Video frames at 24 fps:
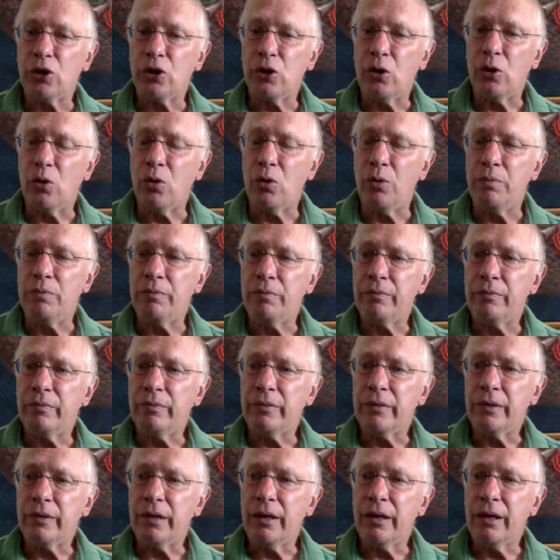So
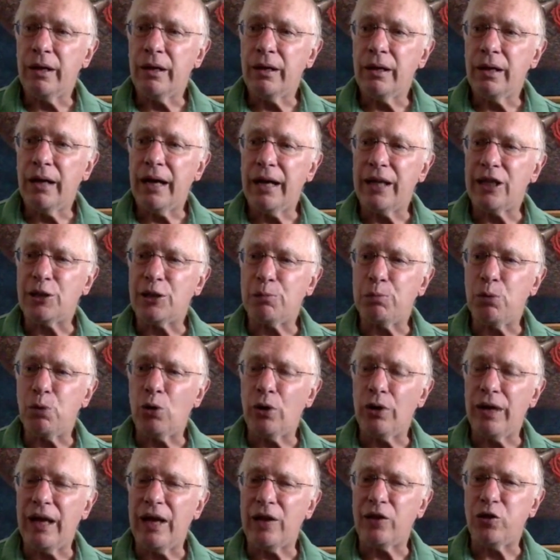I
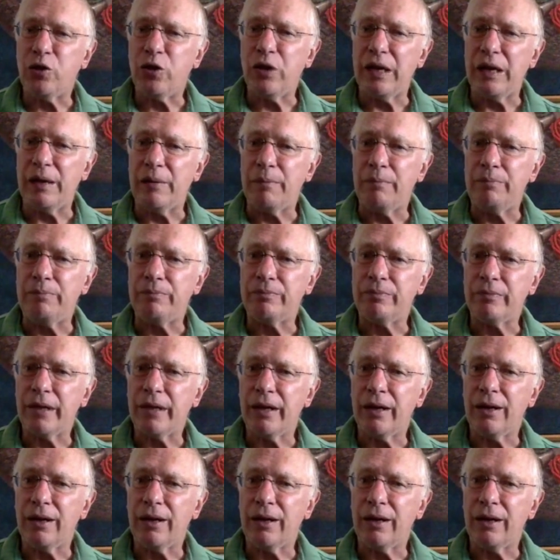explore that theme